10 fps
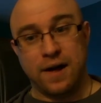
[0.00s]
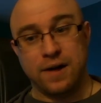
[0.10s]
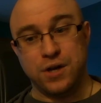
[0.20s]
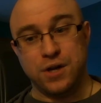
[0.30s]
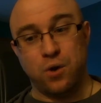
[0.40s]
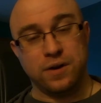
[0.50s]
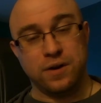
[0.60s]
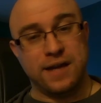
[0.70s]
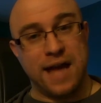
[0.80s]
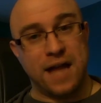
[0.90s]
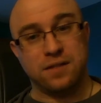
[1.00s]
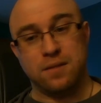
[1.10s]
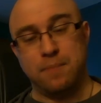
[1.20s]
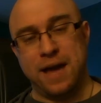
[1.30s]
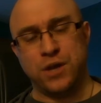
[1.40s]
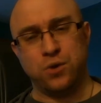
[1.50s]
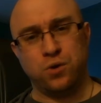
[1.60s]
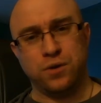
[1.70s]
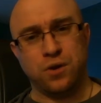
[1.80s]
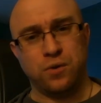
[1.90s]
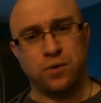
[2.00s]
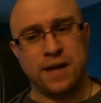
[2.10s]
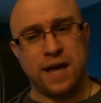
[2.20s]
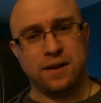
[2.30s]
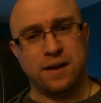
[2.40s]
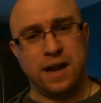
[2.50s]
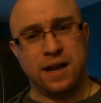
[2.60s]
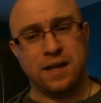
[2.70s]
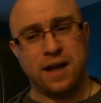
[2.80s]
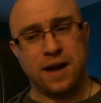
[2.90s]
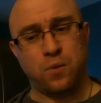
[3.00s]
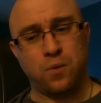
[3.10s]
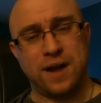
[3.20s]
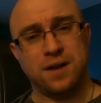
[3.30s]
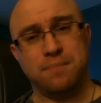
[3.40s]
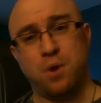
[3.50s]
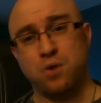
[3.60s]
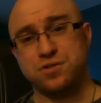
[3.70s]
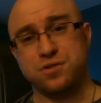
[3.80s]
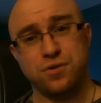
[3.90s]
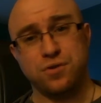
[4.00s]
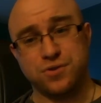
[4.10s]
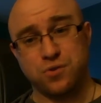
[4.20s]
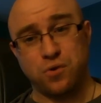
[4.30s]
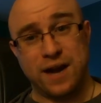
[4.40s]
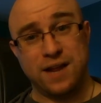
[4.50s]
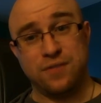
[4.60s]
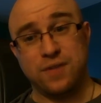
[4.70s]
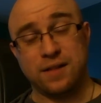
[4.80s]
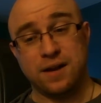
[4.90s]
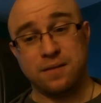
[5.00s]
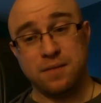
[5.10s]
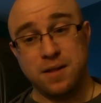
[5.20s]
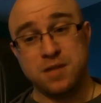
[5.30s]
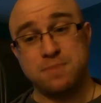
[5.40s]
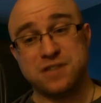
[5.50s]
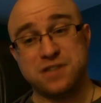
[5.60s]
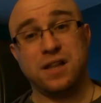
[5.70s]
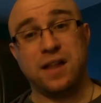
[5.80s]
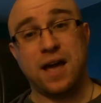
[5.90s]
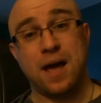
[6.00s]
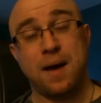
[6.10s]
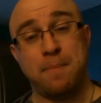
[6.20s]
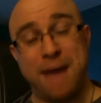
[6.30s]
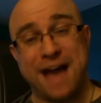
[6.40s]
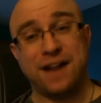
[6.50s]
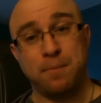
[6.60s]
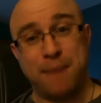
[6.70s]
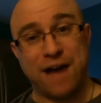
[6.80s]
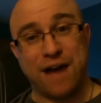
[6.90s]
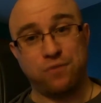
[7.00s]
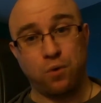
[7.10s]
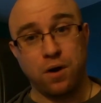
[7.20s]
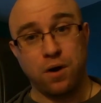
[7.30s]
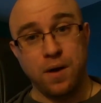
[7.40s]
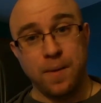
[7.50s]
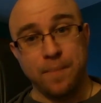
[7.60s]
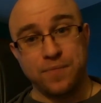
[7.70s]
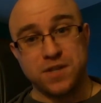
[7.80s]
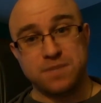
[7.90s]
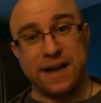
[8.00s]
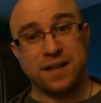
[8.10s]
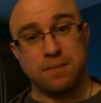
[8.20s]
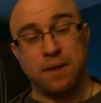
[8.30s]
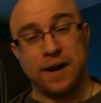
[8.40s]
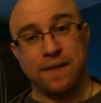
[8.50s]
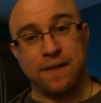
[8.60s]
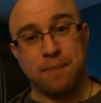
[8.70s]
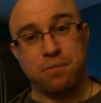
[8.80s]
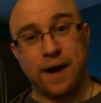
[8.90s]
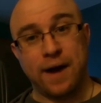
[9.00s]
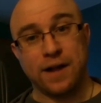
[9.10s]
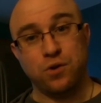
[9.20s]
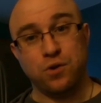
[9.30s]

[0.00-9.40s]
You don't get the manual, you don't get any kind of random posters or anything that is basically a pat on the back for spending the money on that product.